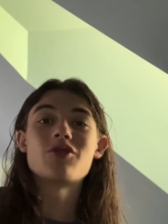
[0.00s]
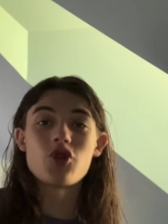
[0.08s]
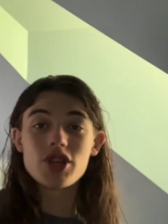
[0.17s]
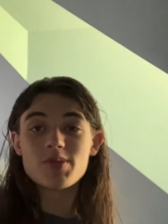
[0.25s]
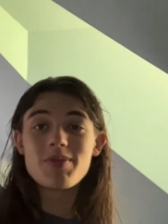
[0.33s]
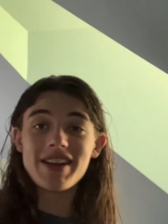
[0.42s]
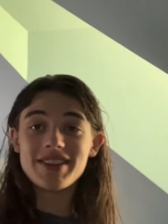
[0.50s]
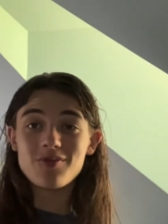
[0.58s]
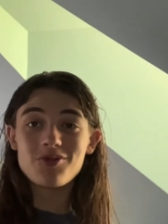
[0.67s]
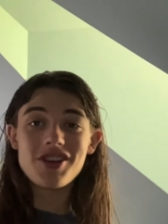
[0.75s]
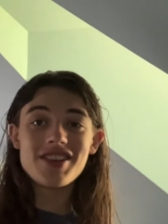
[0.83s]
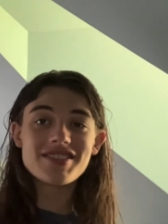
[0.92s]
crushed by
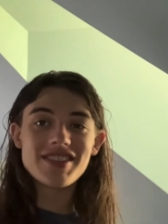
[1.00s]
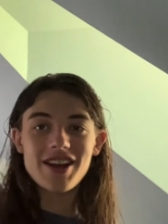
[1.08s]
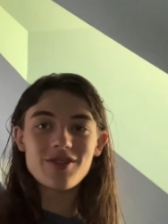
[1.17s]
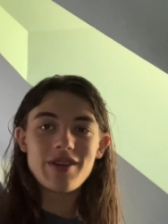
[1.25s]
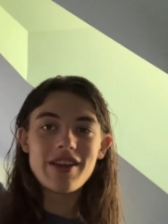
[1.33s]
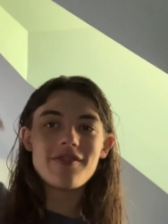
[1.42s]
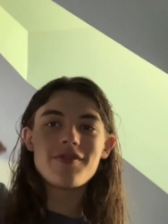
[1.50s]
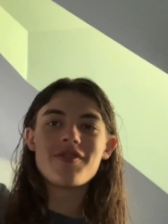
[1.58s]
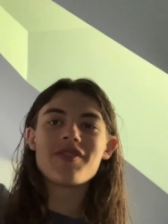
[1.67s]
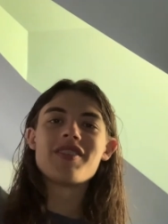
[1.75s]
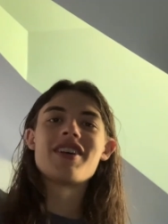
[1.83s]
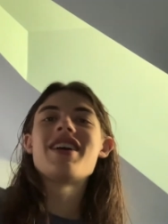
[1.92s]
debris tidal wave
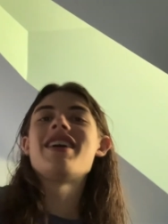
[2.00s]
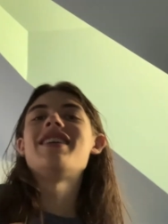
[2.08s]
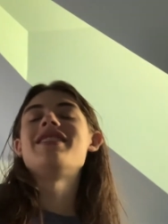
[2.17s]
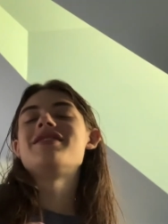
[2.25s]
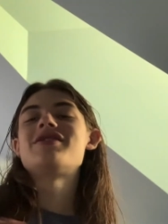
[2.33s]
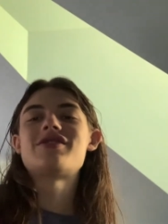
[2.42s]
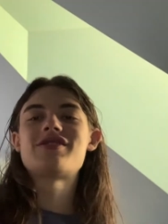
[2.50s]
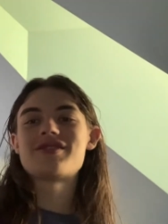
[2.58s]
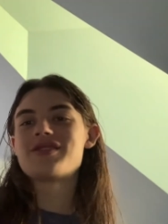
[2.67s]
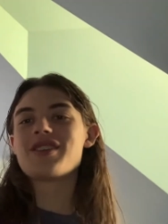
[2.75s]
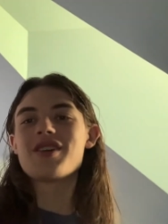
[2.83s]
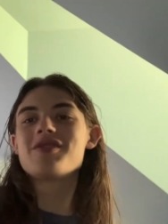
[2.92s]

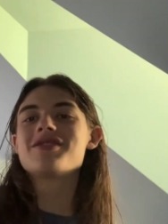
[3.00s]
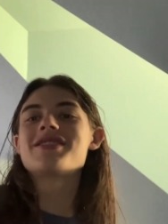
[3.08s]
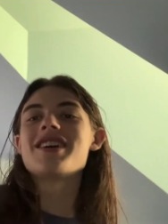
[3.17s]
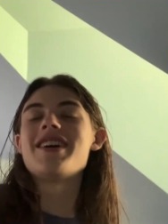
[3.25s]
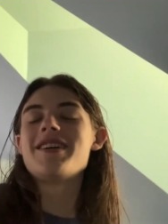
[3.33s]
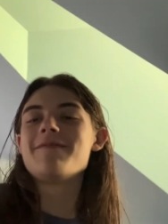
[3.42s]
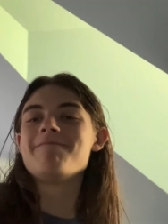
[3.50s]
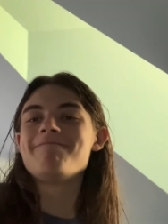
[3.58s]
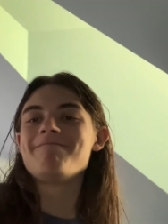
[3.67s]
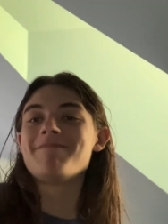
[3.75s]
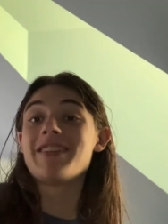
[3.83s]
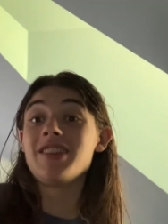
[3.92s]
there's
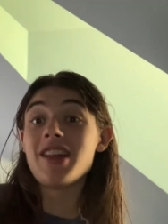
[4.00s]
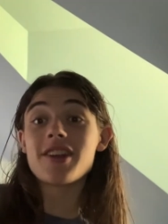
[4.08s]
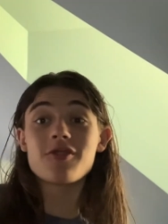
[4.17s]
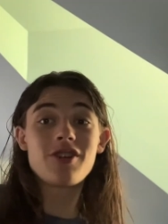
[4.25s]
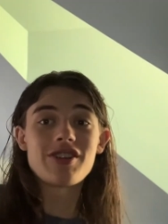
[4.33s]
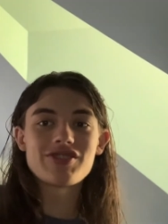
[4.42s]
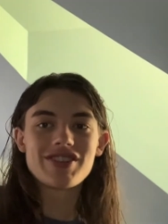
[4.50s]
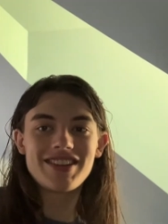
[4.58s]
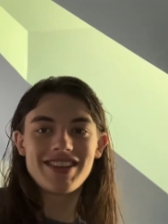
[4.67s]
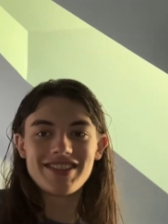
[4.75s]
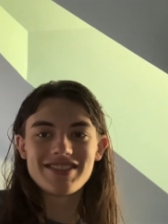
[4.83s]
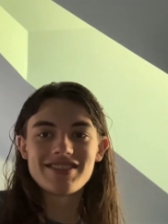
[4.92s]
um, a lot of
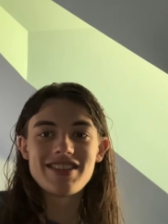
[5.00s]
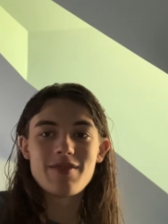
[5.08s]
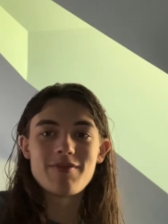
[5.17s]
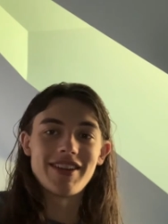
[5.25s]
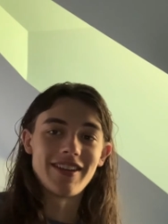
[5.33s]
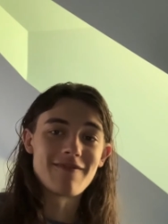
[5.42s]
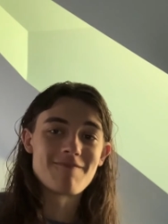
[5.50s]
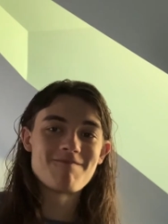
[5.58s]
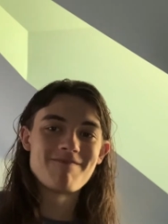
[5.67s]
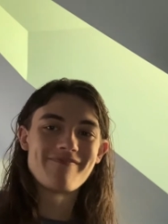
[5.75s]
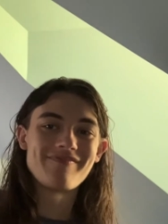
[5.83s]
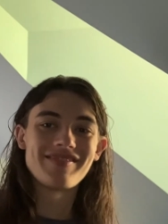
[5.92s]
crushing and slamming
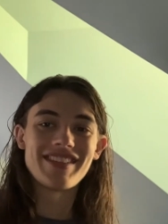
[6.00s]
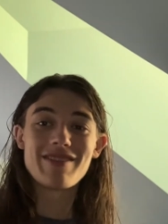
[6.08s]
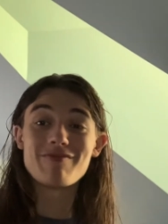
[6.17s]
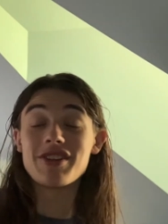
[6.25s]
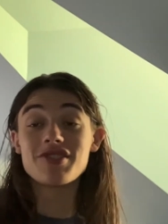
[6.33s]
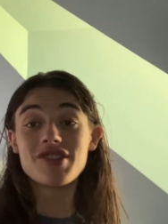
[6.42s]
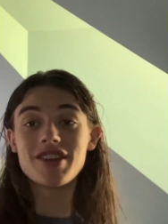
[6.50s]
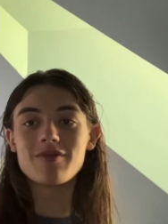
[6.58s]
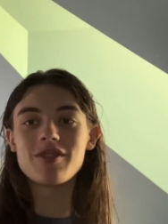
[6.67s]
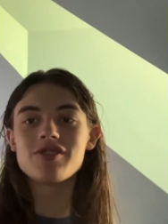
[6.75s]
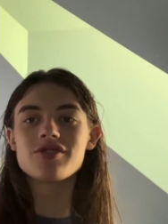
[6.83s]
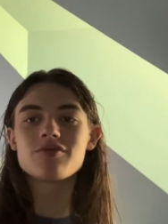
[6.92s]
and bludgeoning
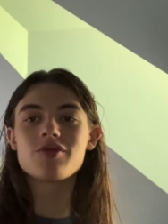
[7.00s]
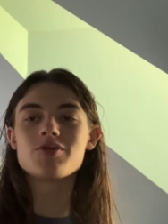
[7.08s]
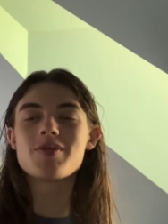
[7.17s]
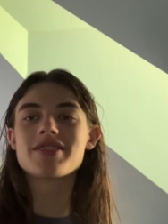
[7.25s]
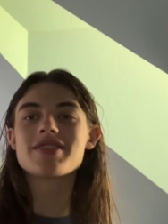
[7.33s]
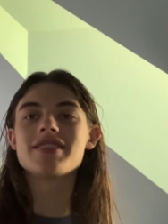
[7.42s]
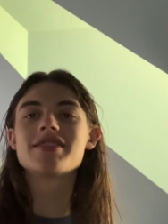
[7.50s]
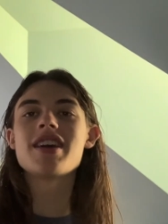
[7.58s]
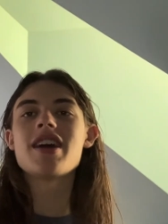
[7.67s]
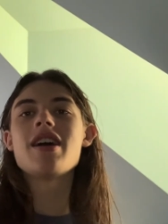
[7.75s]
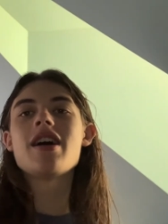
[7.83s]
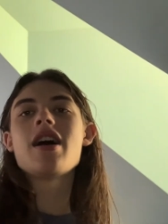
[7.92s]
which which makes sense
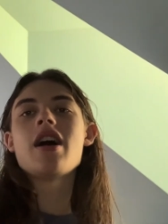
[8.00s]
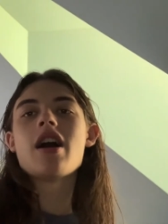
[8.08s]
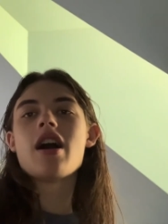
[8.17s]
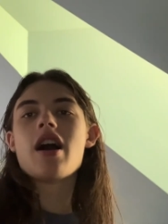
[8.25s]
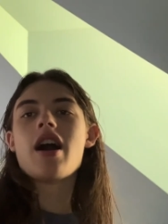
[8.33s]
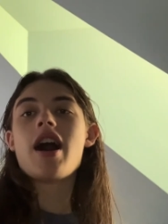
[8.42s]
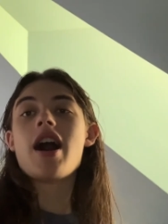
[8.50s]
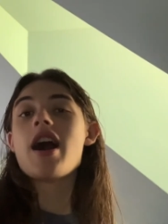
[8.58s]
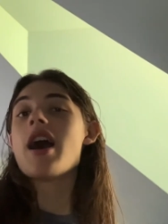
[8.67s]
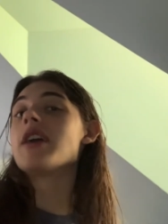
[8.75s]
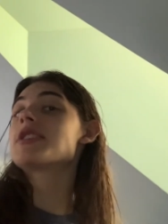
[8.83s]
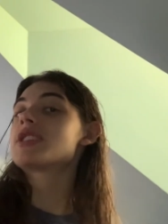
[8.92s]

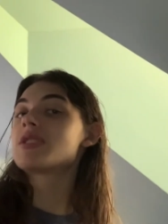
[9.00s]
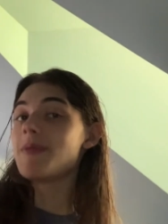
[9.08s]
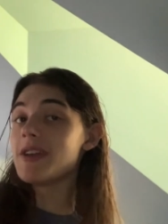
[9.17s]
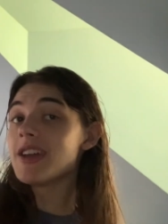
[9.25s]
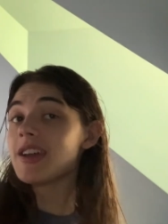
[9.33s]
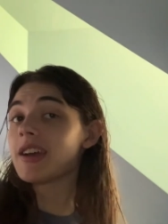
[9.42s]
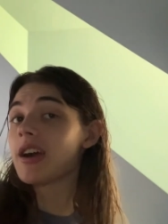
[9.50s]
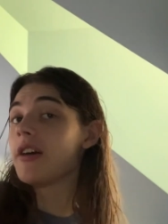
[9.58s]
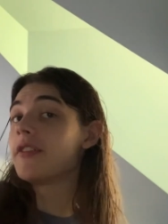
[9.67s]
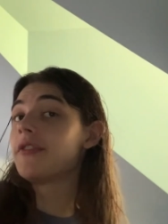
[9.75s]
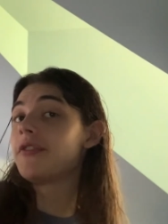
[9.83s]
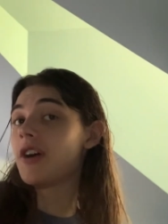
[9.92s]
uh, speaking
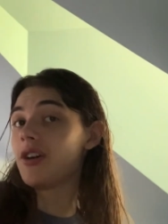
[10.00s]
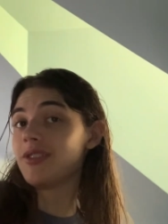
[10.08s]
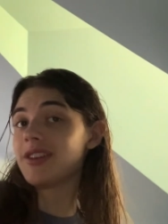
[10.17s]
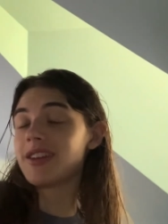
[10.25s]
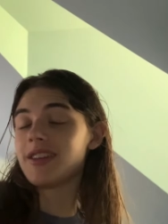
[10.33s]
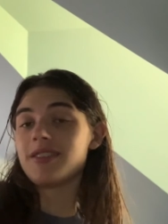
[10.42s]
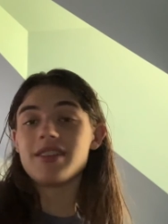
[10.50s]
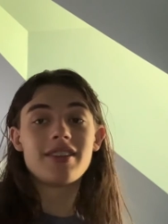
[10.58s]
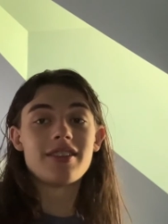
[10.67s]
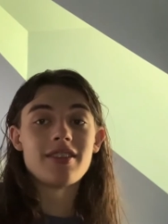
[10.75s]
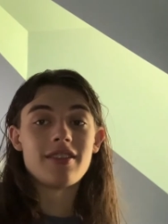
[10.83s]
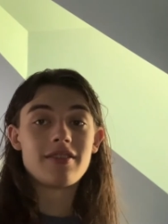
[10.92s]
of falling and
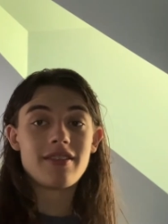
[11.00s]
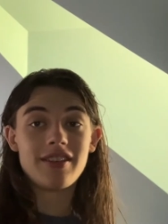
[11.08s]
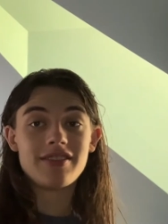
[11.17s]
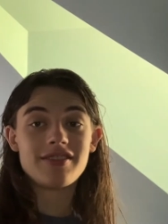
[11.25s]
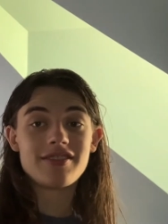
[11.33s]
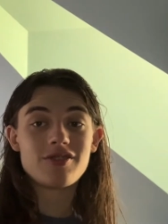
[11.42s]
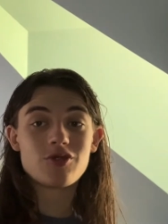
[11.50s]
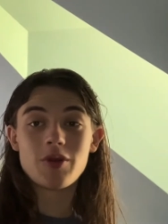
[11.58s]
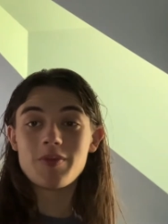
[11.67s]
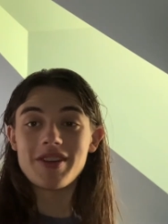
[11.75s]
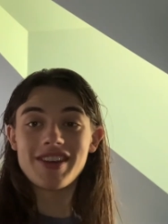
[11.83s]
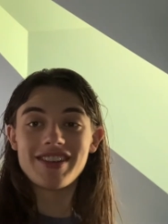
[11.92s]
and and, and
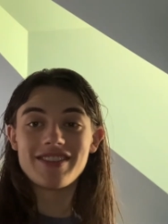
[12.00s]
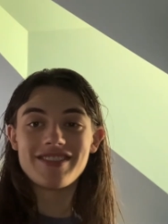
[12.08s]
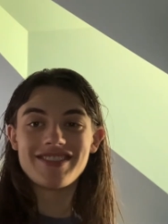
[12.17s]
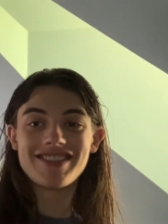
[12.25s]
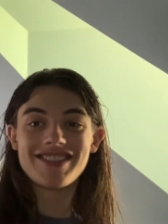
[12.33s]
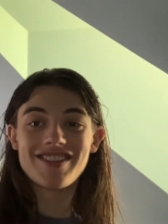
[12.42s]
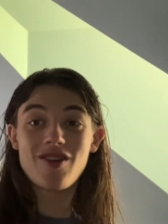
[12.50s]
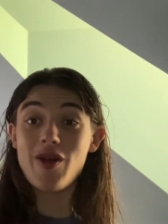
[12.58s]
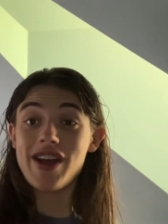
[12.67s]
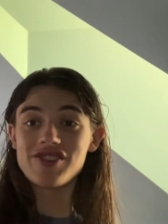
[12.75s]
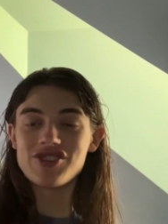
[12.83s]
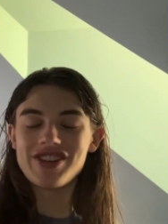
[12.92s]
tripping and
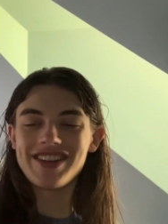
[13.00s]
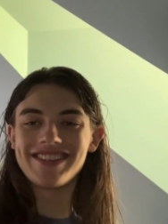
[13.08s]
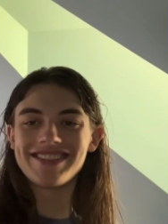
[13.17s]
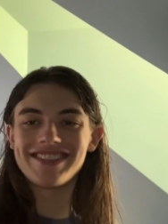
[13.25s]
crashing